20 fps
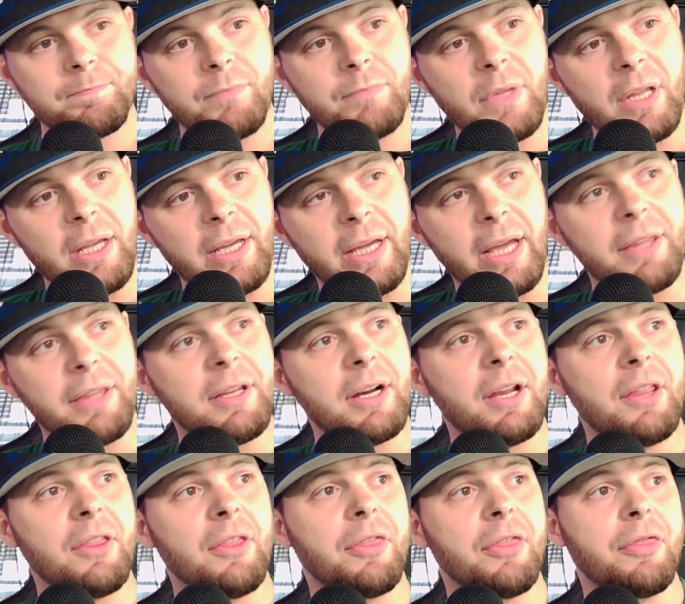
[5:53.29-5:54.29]
Okay, and then
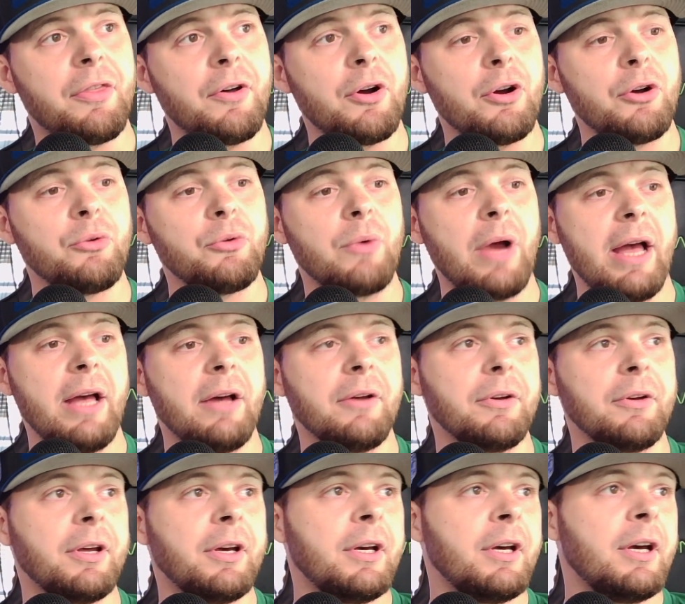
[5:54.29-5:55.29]
in the third round,
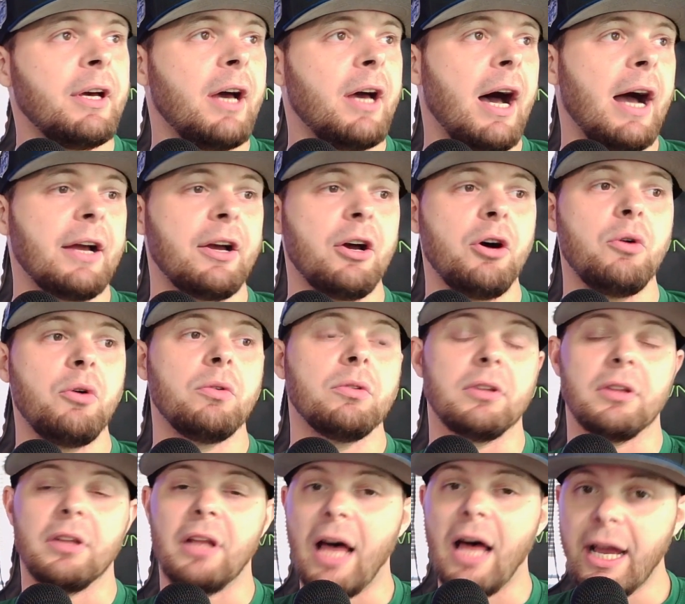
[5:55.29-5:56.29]
I go
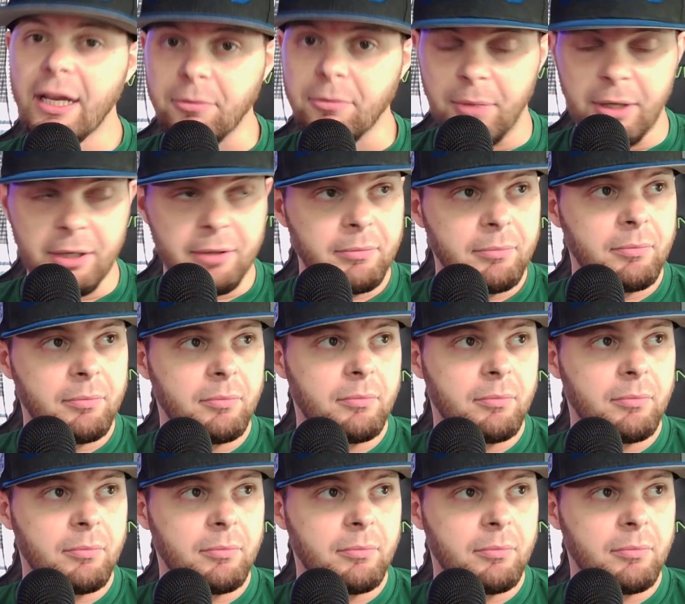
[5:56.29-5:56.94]
lineman.